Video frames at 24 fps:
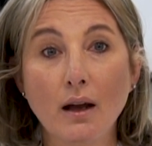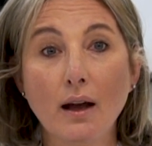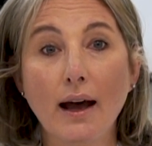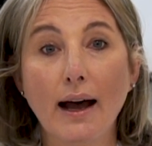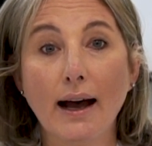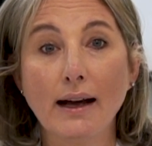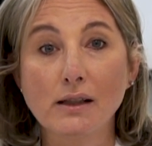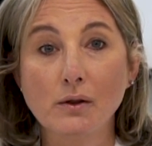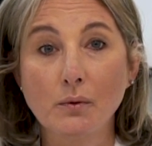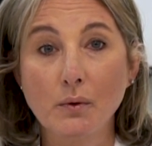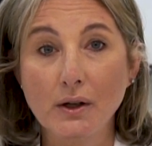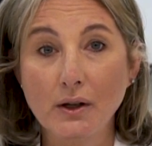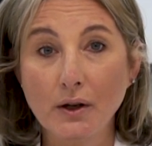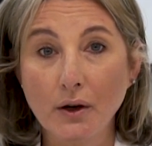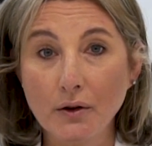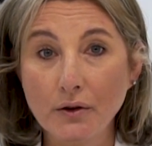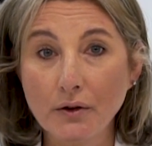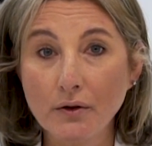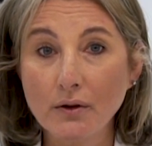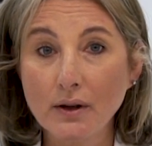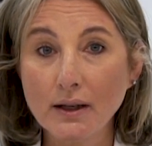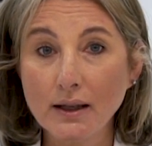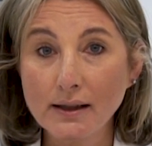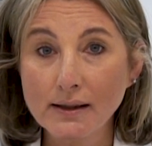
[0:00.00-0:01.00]
As we go
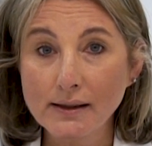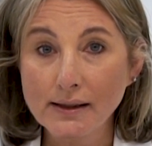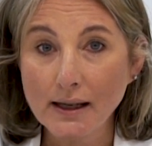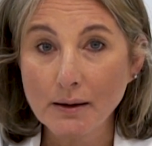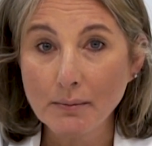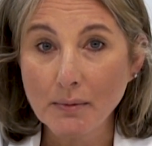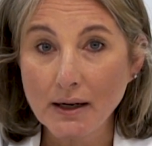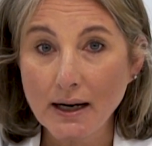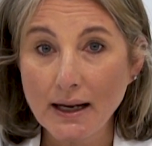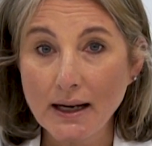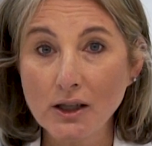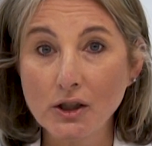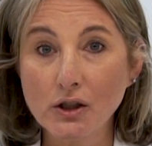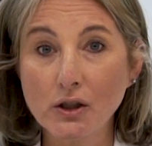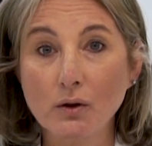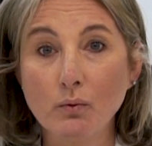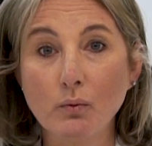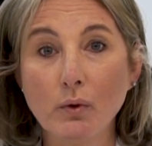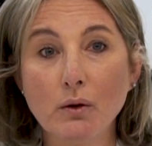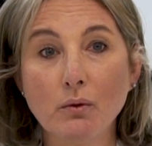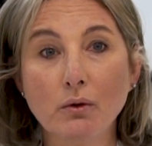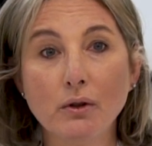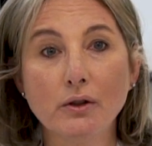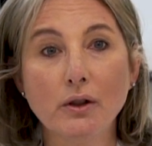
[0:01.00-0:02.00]
through the examination,
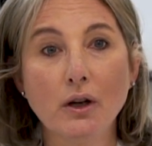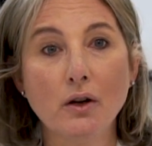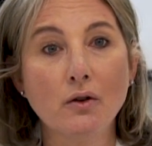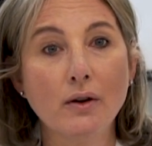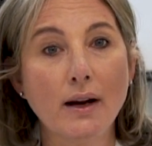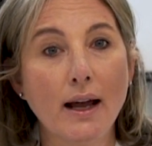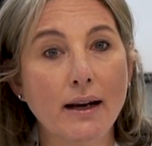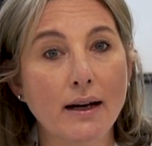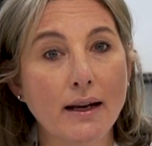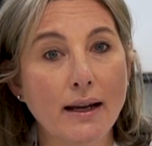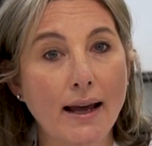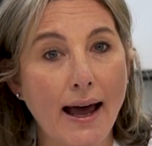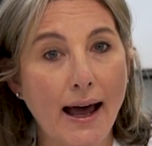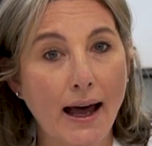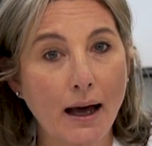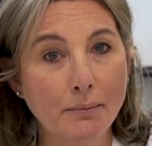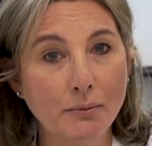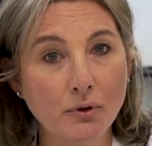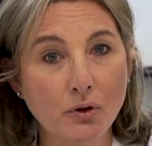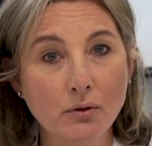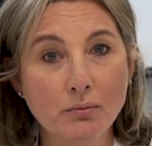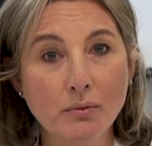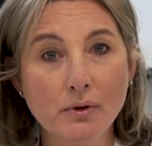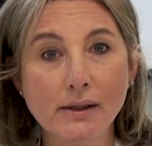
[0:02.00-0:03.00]
we will note any
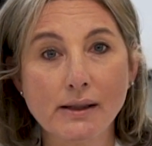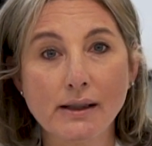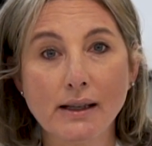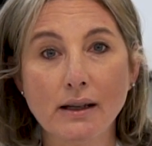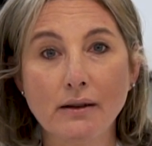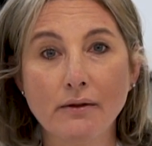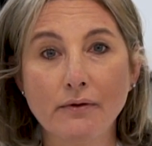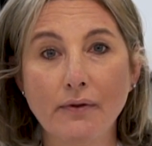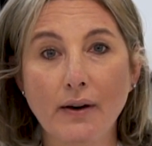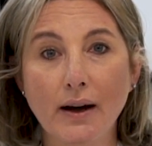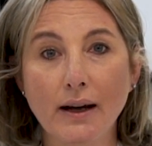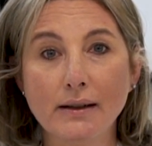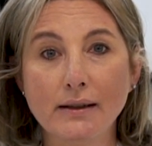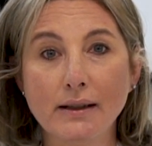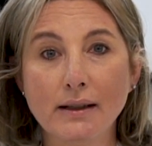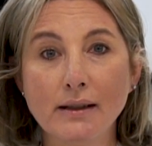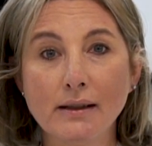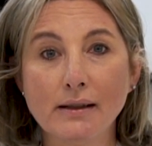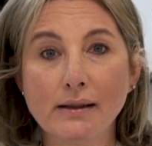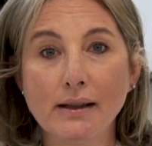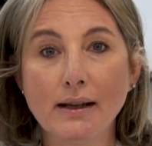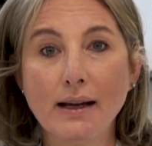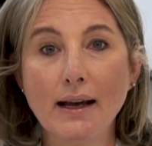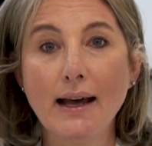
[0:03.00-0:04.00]
abnormal skin
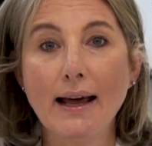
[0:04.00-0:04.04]
findings,